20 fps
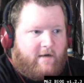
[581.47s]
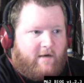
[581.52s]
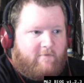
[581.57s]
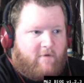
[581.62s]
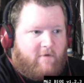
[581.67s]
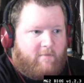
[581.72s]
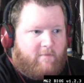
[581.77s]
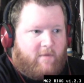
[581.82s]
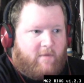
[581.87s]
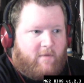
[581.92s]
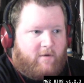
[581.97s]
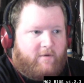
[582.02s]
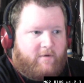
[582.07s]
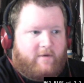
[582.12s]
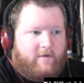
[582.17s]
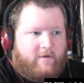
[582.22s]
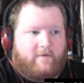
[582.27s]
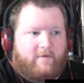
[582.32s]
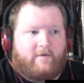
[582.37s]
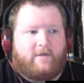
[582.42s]
ROM mode,
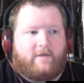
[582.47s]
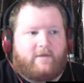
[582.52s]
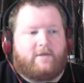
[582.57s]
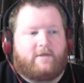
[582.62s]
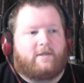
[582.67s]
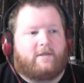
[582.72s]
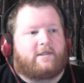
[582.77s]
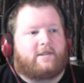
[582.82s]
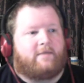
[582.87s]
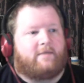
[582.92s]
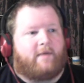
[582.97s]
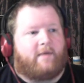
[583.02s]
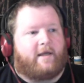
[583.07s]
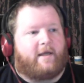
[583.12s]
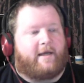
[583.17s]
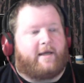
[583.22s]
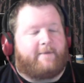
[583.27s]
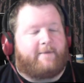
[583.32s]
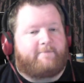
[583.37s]
as you can see by that.